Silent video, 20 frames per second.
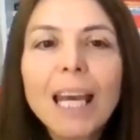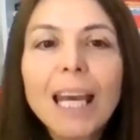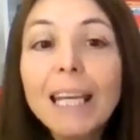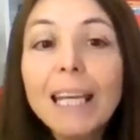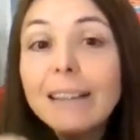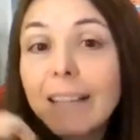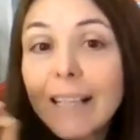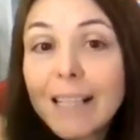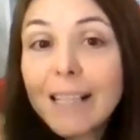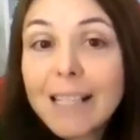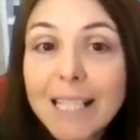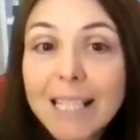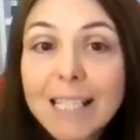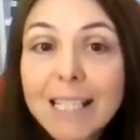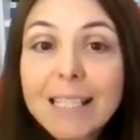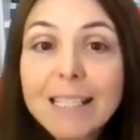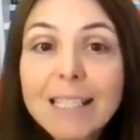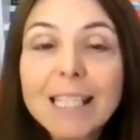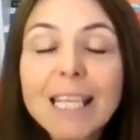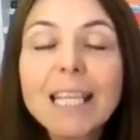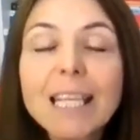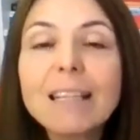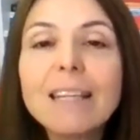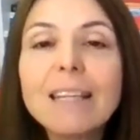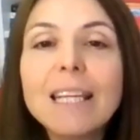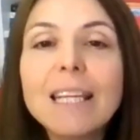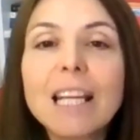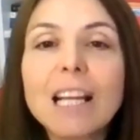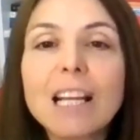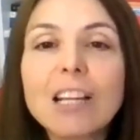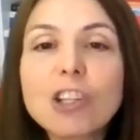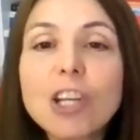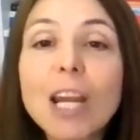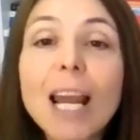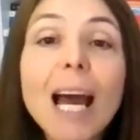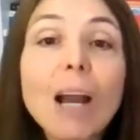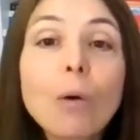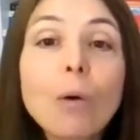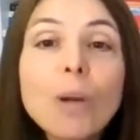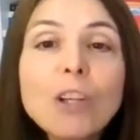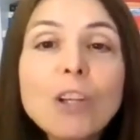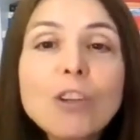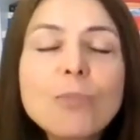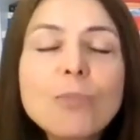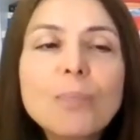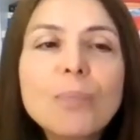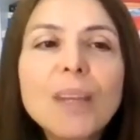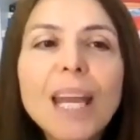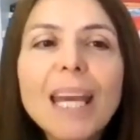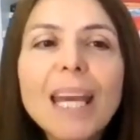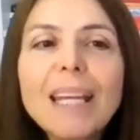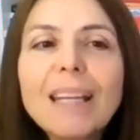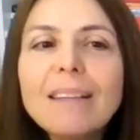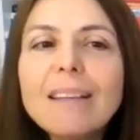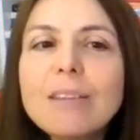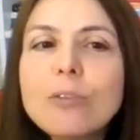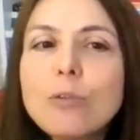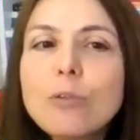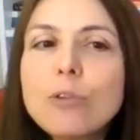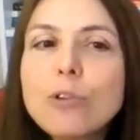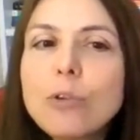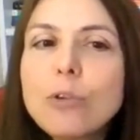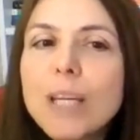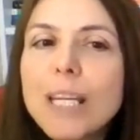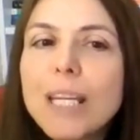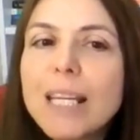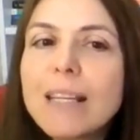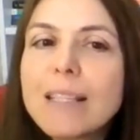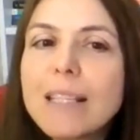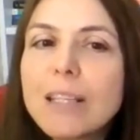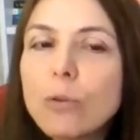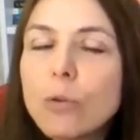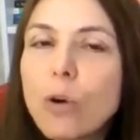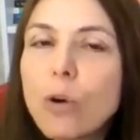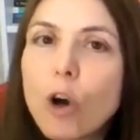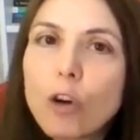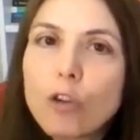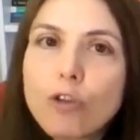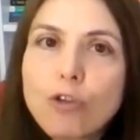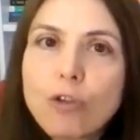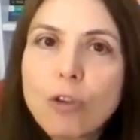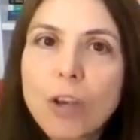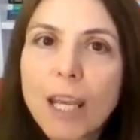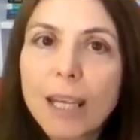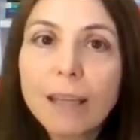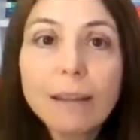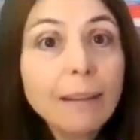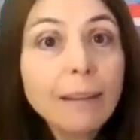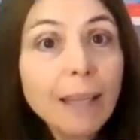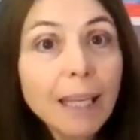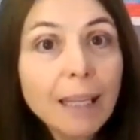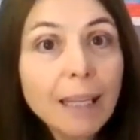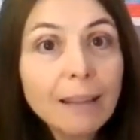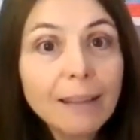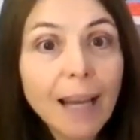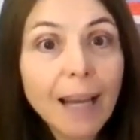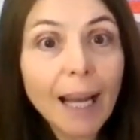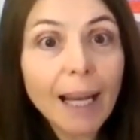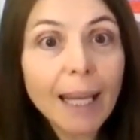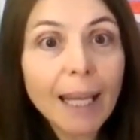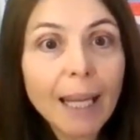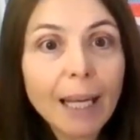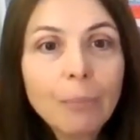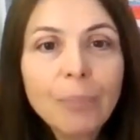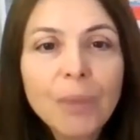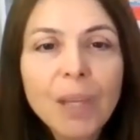It exists in the English language, and it is also easy to conjugate in Italian.